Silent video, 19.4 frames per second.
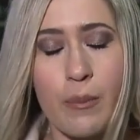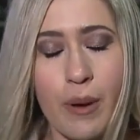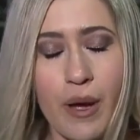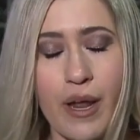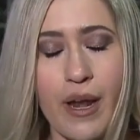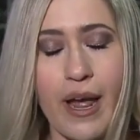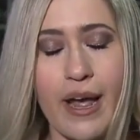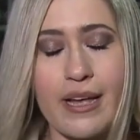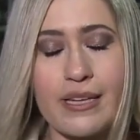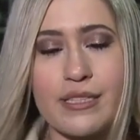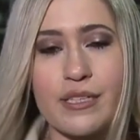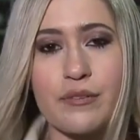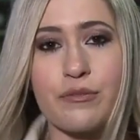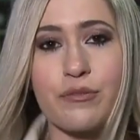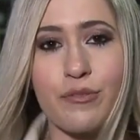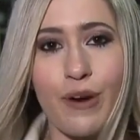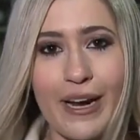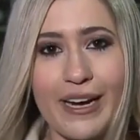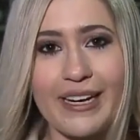but as
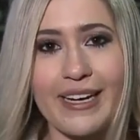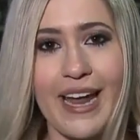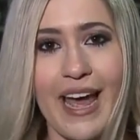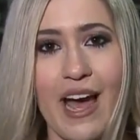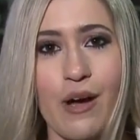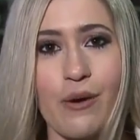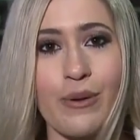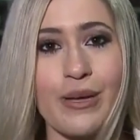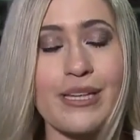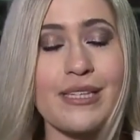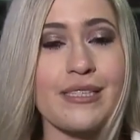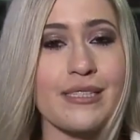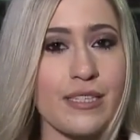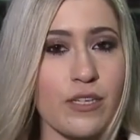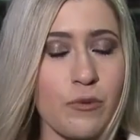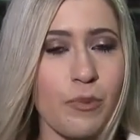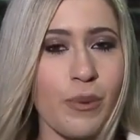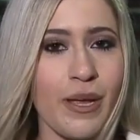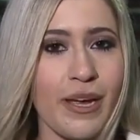of right now, it's
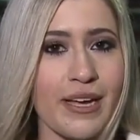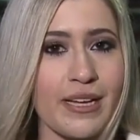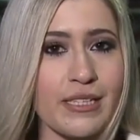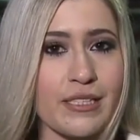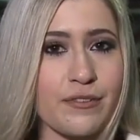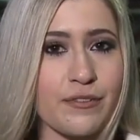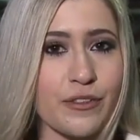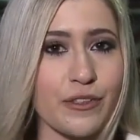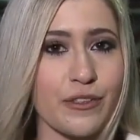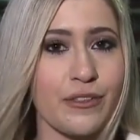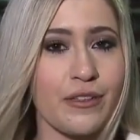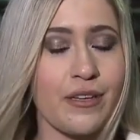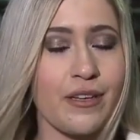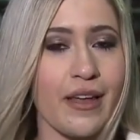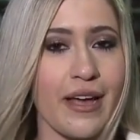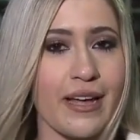still planned for the